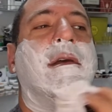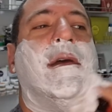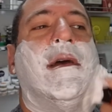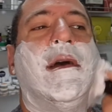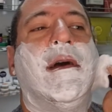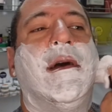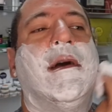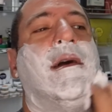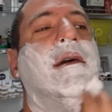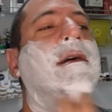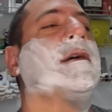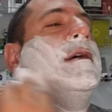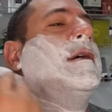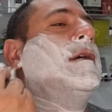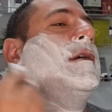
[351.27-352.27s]
uh,
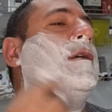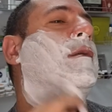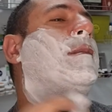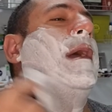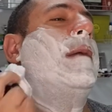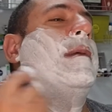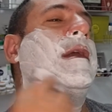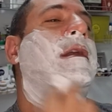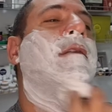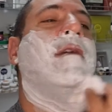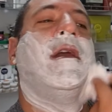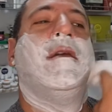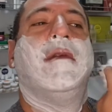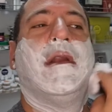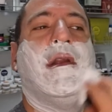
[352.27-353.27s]
or maybe in,
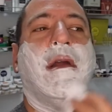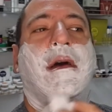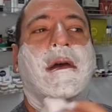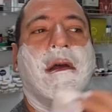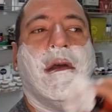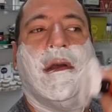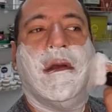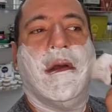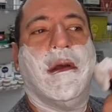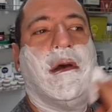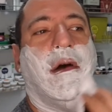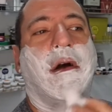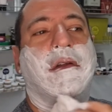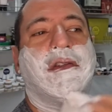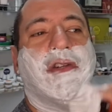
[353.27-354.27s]
even in a
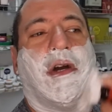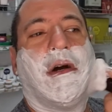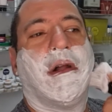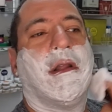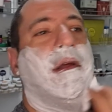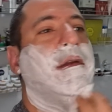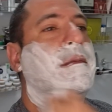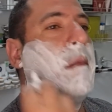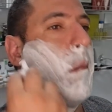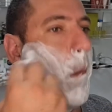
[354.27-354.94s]
hot chocolate.